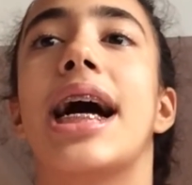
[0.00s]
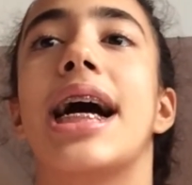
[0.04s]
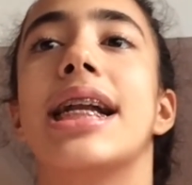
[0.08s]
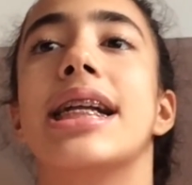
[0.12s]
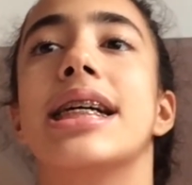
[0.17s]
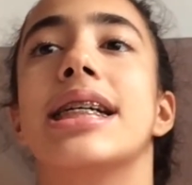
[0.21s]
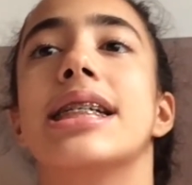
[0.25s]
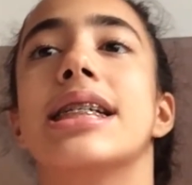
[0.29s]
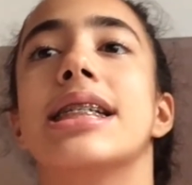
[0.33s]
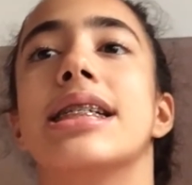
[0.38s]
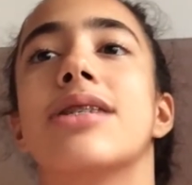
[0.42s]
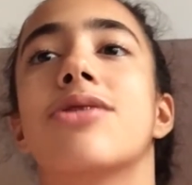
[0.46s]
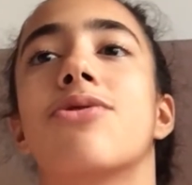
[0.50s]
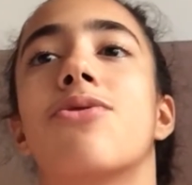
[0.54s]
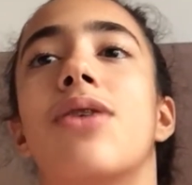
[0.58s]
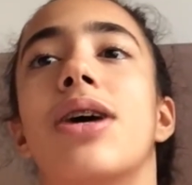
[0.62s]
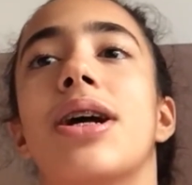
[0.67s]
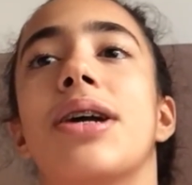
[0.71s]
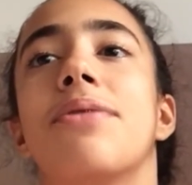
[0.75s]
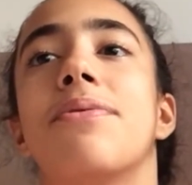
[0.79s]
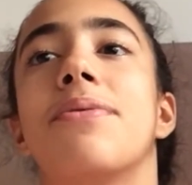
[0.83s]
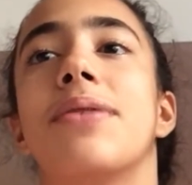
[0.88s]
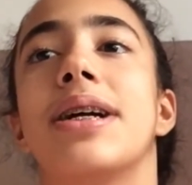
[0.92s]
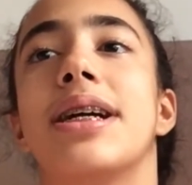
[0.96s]
and it is
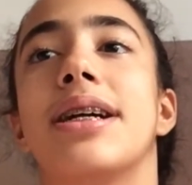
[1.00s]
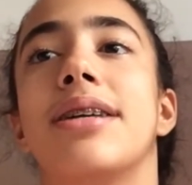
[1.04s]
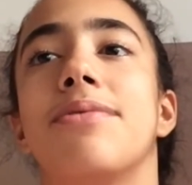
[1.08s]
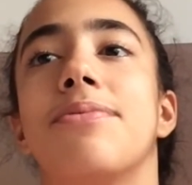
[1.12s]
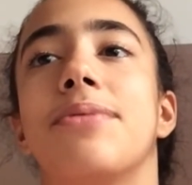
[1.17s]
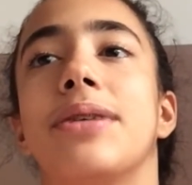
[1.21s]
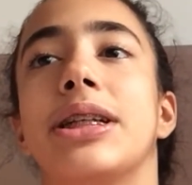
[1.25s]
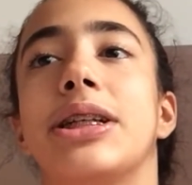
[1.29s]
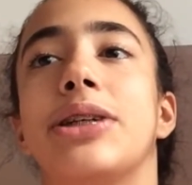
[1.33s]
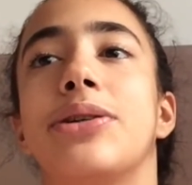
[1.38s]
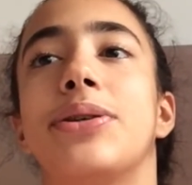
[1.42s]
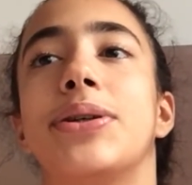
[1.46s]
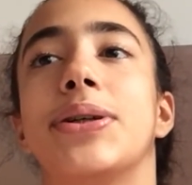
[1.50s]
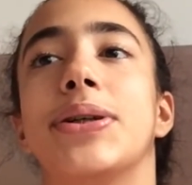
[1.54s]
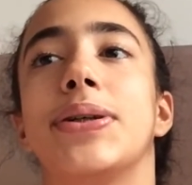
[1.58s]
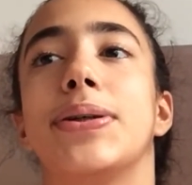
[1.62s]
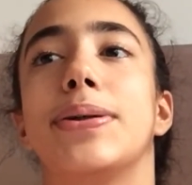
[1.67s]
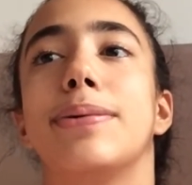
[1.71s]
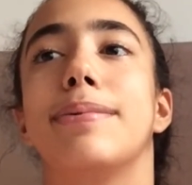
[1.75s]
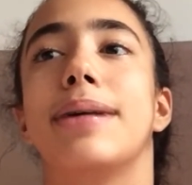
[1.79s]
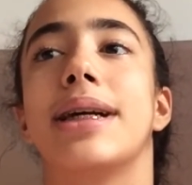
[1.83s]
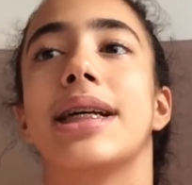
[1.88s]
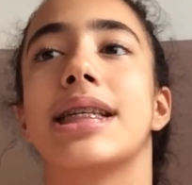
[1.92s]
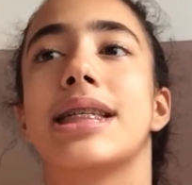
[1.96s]
quite weird, which
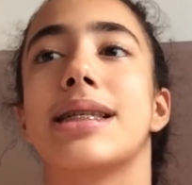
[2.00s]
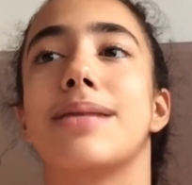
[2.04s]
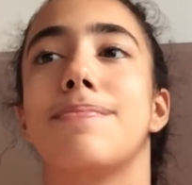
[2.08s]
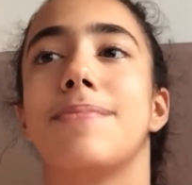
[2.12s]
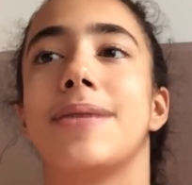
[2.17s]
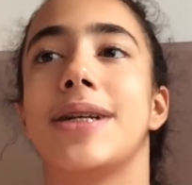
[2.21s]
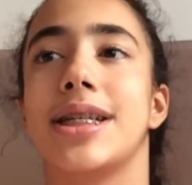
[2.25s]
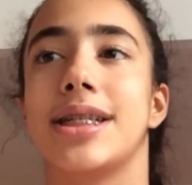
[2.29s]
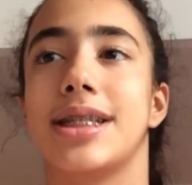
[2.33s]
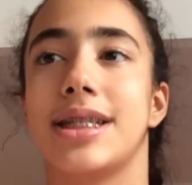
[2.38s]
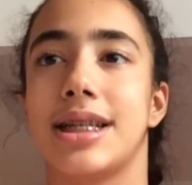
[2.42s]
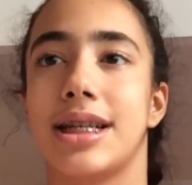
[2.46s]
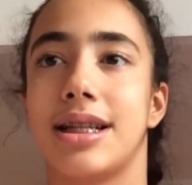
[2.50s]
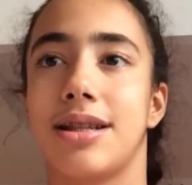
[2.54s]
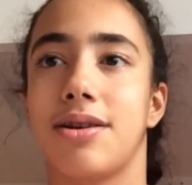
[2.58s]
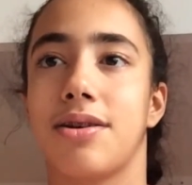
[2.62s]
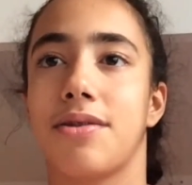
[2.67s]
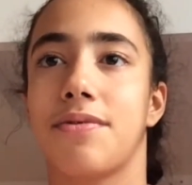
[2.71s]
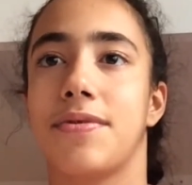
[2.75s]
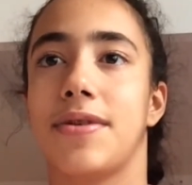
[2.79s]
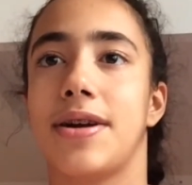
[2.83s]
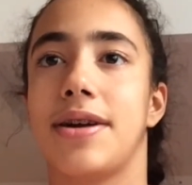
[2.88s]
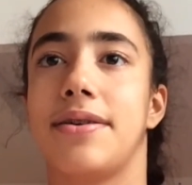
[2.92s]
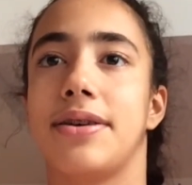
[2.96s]
also makes the painting
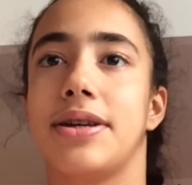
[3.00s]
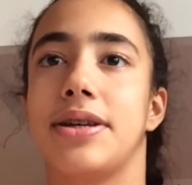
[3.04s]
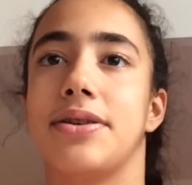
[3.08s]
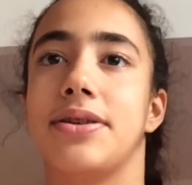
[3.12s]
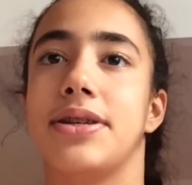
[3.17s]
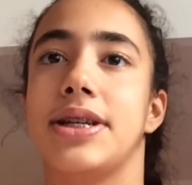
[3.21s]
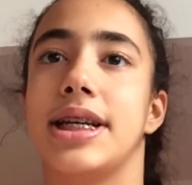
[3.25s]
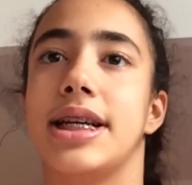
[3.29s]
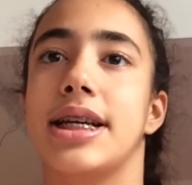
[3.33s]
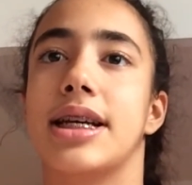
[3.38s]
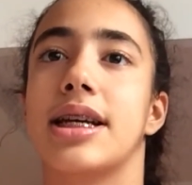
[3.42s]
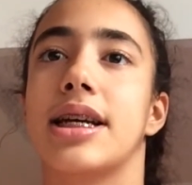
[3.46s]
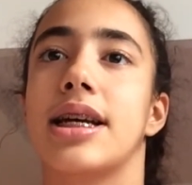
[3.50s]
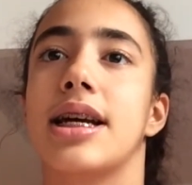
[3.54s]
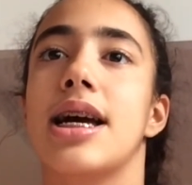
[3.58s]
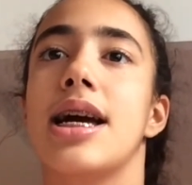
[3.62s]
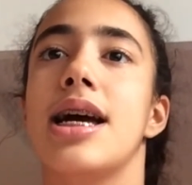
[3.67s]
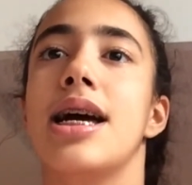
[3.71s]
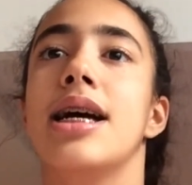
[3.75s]
look very unique.